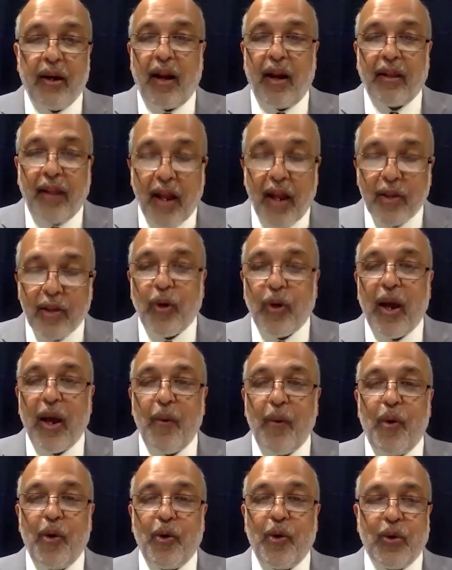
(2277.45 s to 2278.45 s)
and that's what I
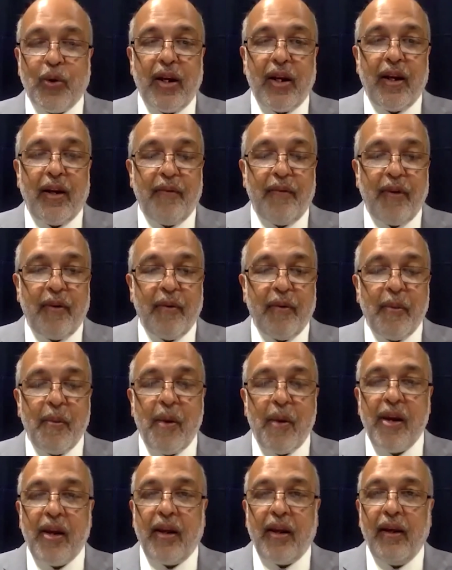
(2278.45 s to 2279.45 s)
want to tell
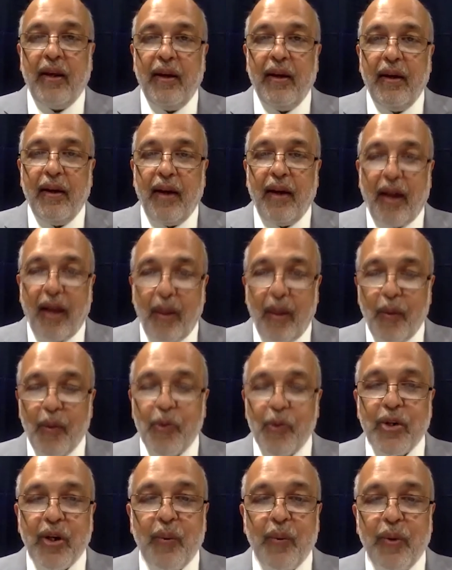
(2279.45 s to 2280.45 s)
everybody, and I want to
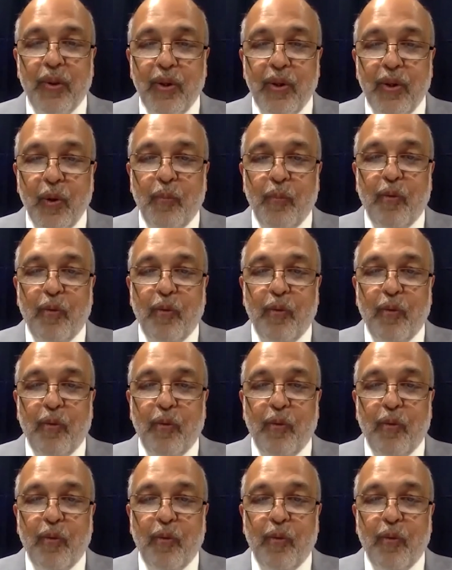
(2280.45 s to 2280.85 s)
share with you.